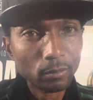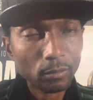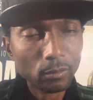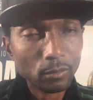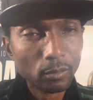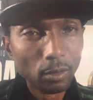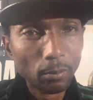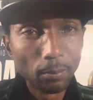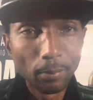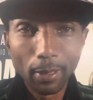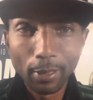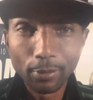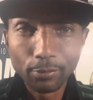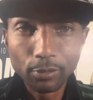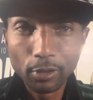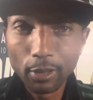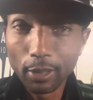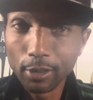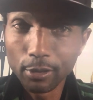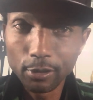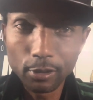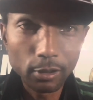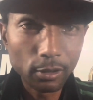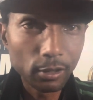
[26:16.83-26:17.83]
about
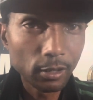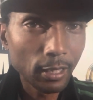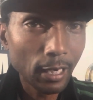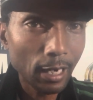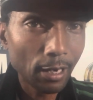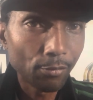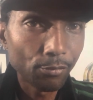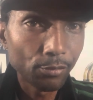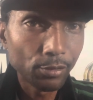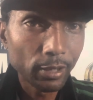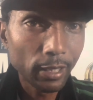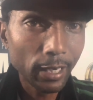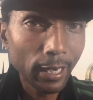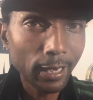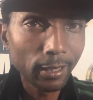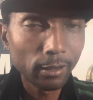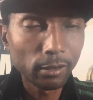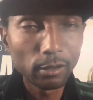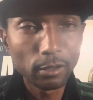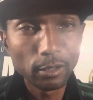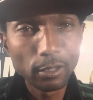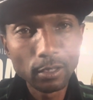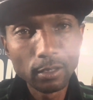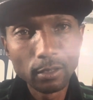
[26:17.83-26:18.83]
things that's not
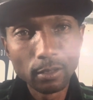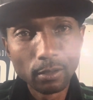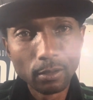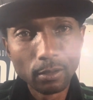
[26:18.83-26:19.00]
reality.